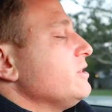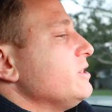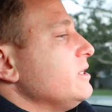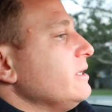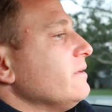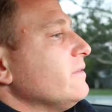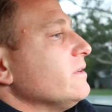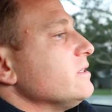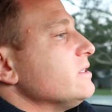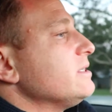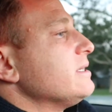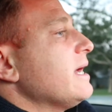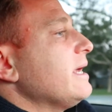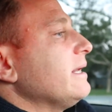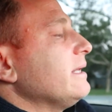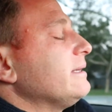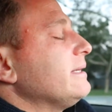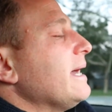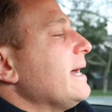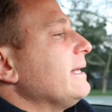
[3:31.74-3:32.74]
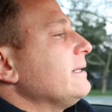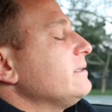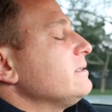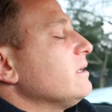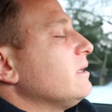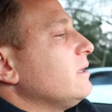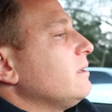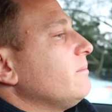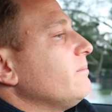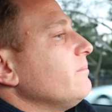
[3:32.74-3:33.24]
she even said it that
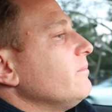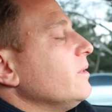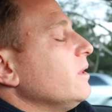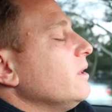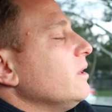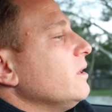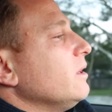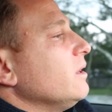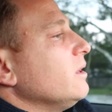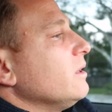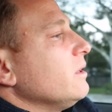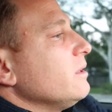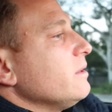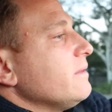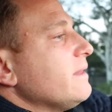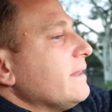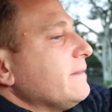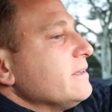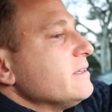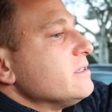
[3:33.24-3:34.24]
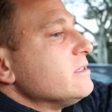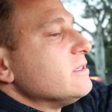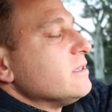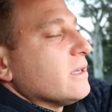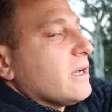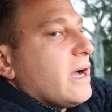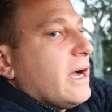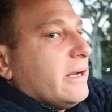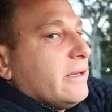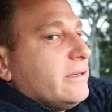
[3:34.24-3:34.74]
that this is
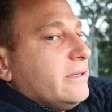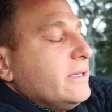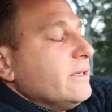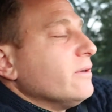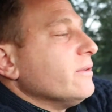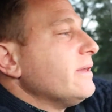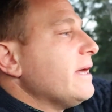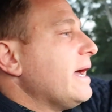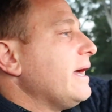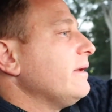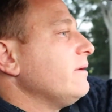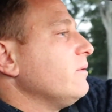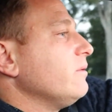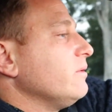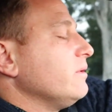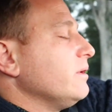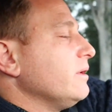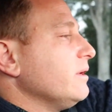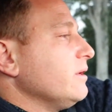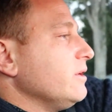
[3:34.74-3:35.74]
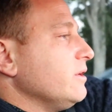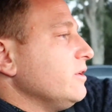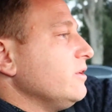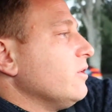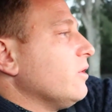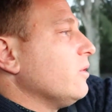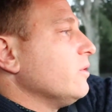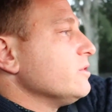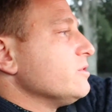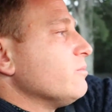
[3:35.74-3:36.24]
a kind of deal that
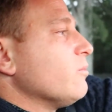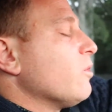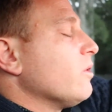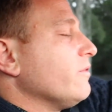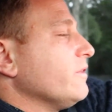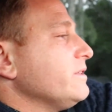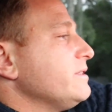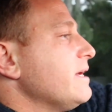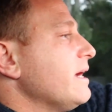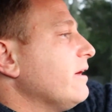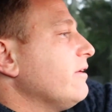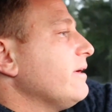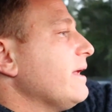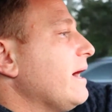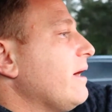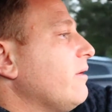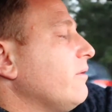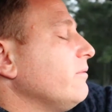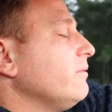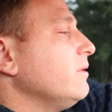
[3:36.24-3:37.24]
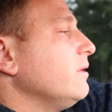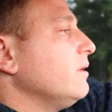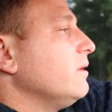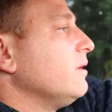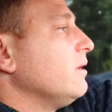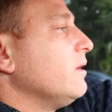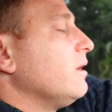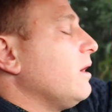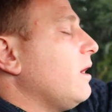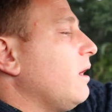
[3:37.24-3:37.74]
it's more of a tear down.
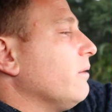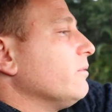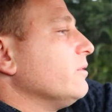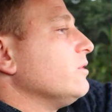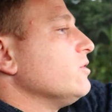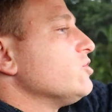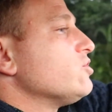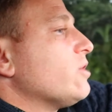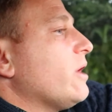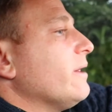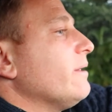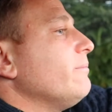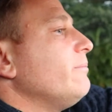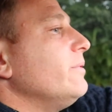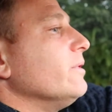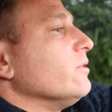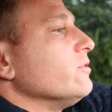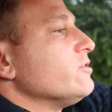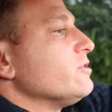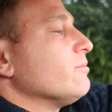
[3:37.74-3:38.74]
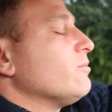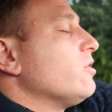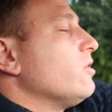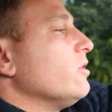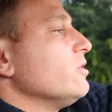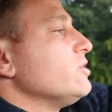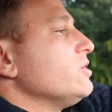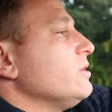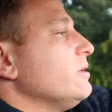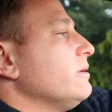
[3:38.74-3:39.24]
I'm going to try to build some
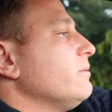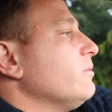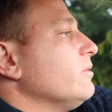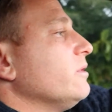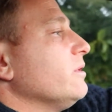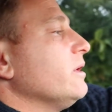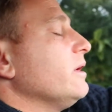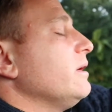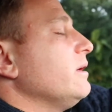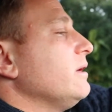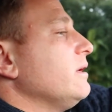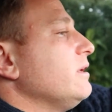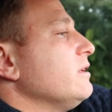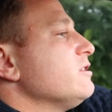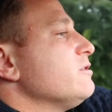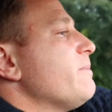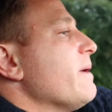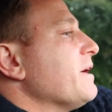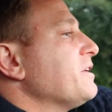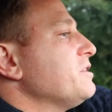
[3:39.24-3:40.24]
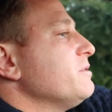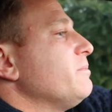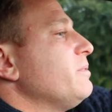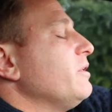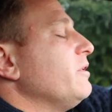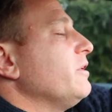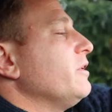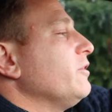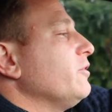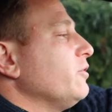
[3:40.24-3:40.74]
cushion in with an inspection
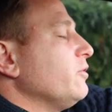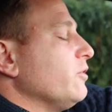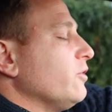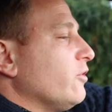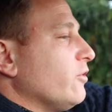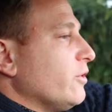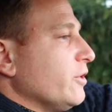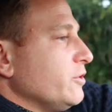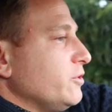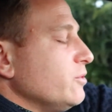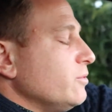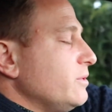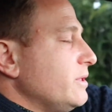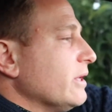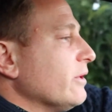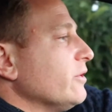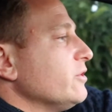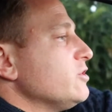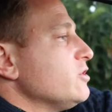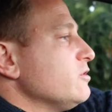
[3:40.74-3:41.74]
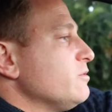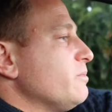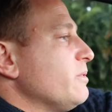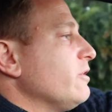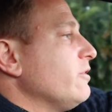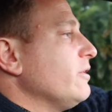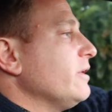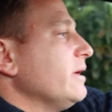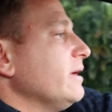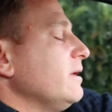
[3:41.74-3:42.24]
period or a due diligence
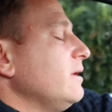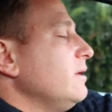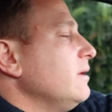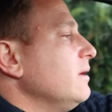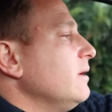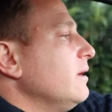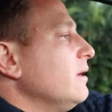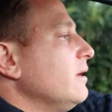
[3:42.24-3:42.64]
period,